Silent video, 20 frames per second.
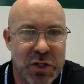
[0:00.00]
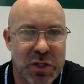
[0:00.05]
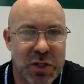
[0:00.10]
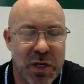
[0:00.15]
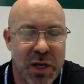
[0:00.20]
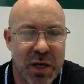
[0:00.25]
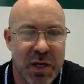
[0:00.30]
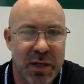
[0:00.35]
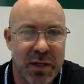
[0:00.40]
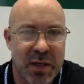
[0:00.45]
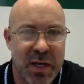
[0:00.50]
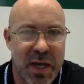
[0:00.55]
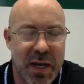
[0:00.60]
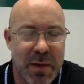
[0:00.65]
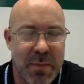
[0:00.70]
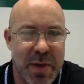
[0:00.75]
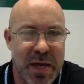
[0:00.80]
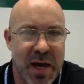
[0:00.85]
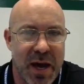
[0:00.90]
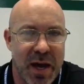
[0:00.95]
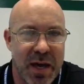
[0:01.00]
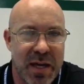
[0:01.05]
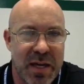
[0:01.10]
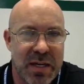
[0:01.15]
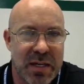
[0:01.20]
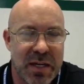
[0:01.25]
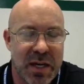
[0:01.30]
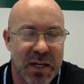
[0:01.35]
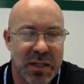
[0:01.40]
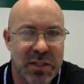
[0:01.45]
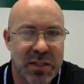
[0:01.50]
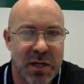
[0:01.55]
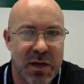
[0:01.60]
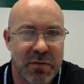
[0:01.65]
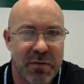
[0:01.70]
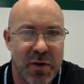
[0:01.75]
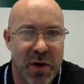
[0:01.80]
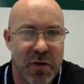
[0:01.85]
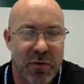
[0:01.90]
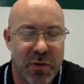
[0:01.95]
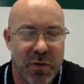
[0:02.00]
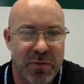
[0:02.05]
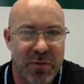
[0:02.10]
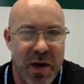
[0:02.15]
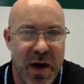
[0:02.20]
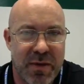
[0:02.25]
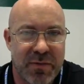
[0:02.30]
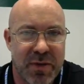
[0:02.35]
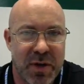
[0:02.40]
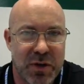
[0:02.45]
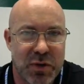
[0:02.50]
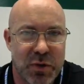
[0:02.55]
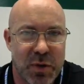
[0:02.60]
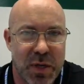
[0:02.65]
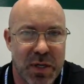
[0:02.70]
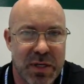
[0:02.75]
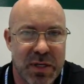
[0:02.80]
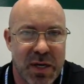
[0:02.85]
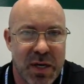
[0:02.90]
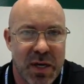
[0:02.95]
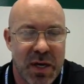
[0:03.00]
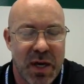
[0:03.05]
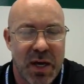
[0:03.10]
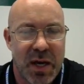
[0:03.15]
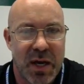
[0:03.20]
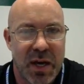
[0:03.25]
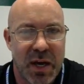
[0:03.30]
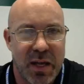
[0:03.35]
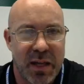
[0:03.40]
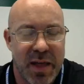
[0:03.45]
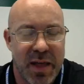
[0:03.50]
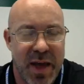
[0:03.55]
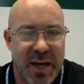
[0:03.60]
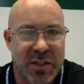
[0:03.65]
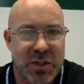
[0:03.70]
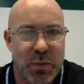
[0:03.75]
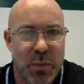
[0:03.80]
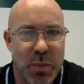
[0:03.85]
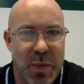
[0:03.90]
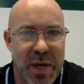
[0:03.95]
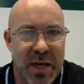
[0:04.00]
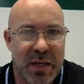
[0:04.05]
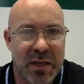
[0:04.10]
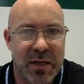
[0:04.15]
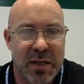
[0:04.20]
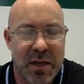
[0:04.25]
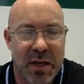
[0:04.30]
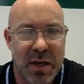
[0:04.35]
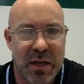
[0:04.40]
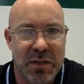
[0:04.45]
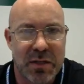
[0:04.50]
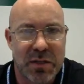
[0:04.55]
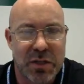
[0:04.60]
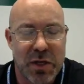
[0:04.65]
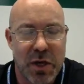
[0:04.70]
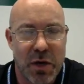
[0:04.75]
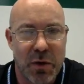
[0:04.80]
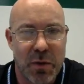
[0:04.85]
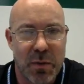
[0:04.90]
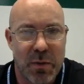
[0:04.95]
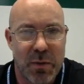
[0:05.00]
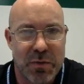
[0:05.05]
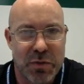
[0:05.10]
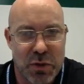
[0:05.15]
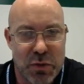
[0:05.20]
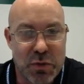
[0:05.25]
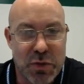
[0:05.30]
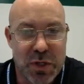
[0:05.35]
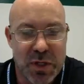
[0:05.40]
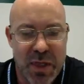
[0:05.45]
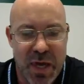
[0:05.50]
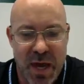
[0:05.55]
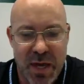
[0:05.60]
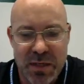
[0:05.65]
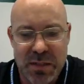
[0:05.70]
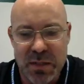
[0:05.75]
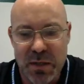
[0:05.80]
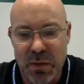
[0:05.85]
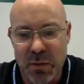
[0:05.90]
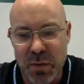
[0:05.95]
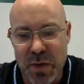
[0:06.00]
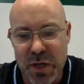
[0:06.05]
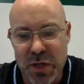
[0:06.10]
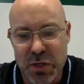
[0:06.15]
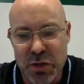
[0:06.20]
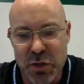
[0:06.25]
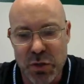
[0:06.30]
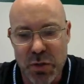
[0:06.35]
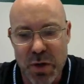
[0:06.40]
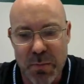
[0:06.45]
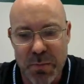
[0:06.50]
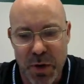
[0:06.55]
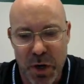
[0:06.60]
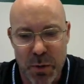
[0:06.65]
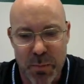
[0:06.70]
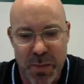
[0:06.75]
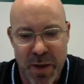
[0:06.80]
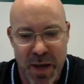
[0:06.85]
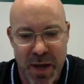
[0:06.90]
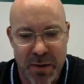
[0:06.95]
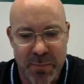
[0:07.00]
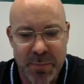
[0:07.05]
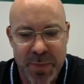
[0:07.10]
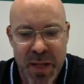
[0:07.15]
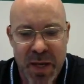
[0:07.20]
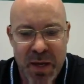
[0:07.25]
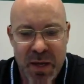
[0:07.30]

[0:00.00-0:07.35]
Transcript: KDBI index of over 500 last week. So due to that, we issued a burn ban.